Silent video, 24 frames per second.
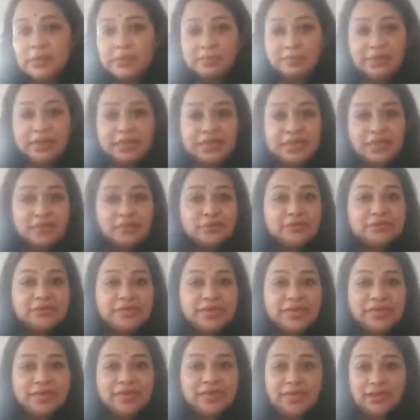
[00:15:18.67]
by
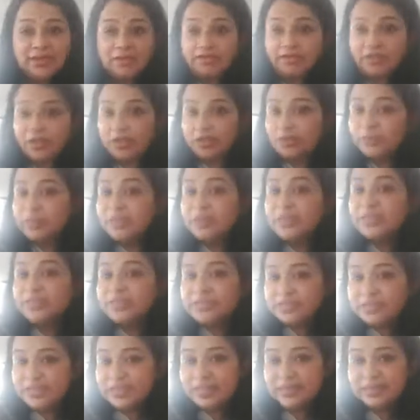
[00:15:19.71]
using fenugreek
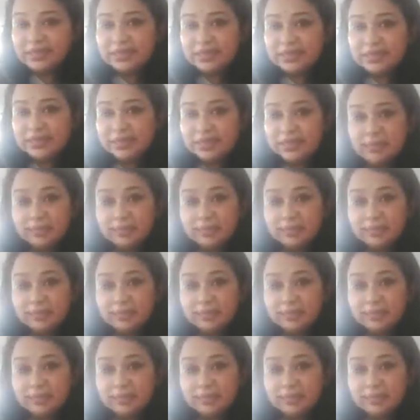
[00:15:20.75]
seeds,